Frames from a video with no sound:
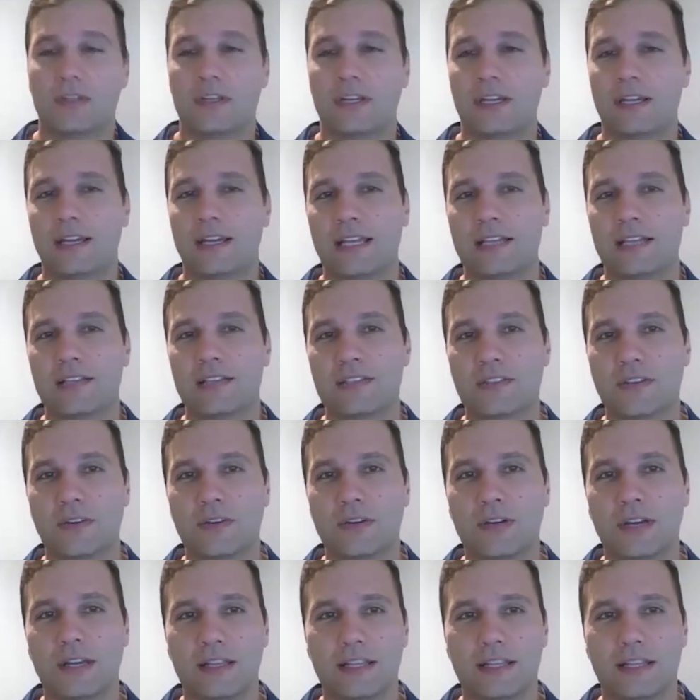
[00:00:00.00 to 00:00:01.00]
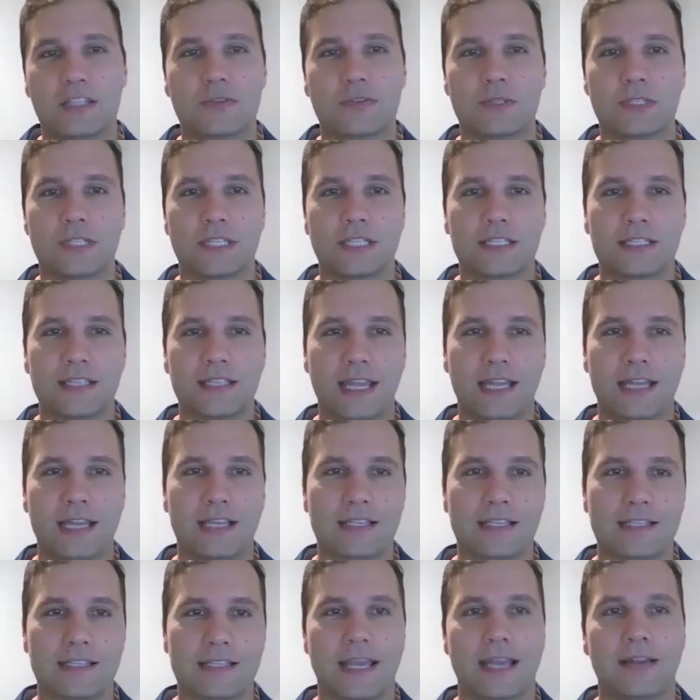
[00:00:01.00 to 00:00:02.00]
And so that's really exciting,
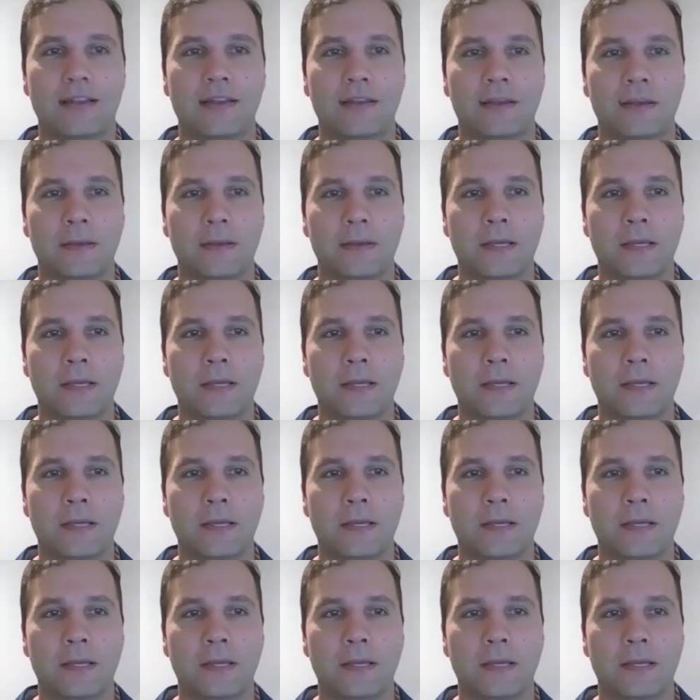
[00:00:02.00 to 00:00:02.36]
is that